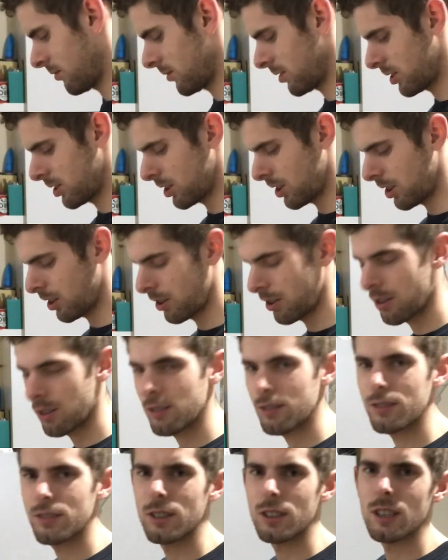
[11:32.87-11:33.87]
So,
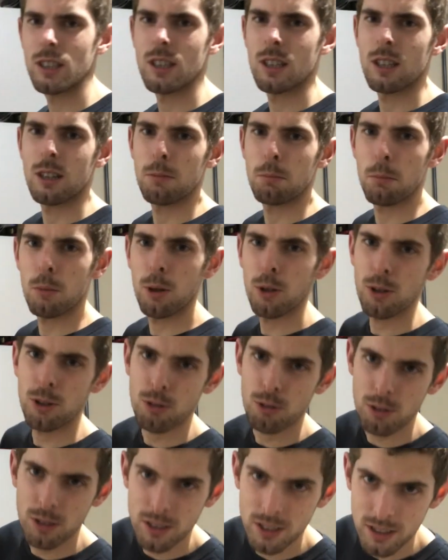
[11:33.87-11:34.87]
my only
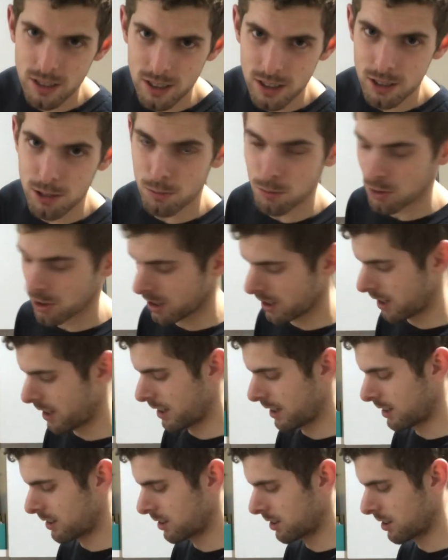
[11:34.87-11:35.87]
criticism really
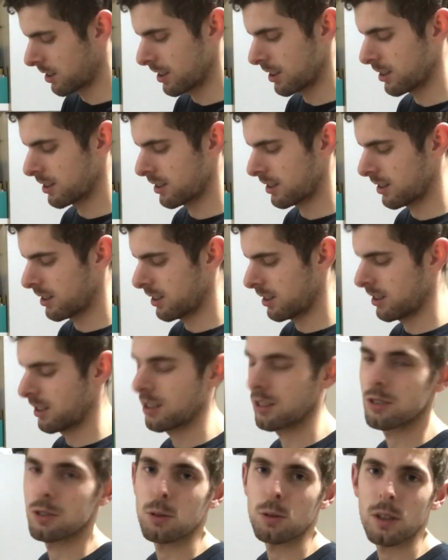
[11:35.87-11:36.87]
is that it
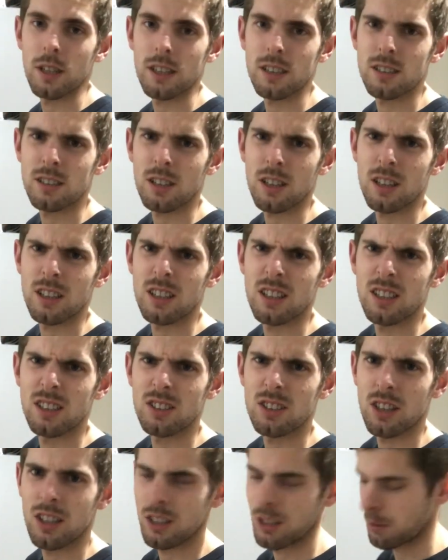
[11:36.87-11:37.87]
does all get stuck
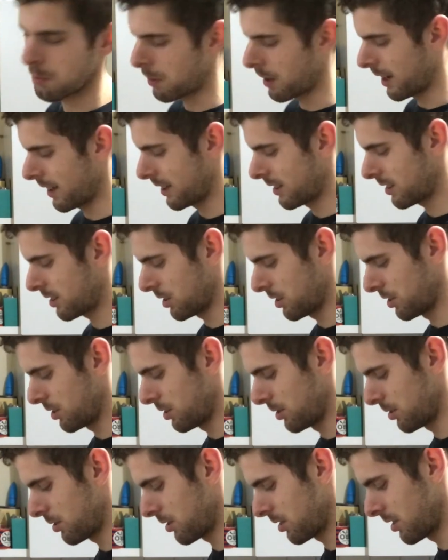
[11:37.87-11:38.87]
inside the blade, so you
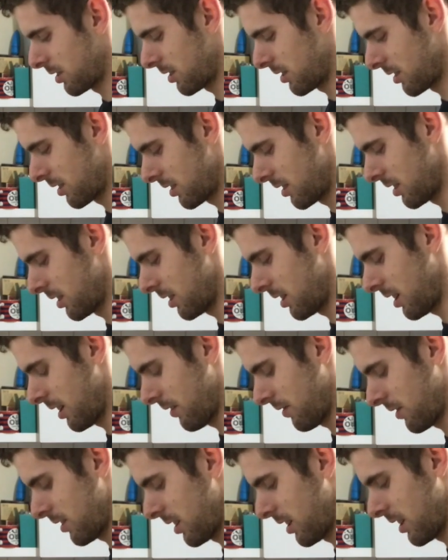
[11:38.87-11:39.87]
do still have
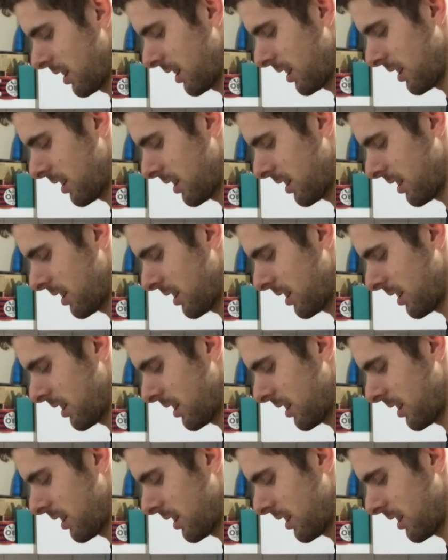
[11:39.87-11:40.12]
to like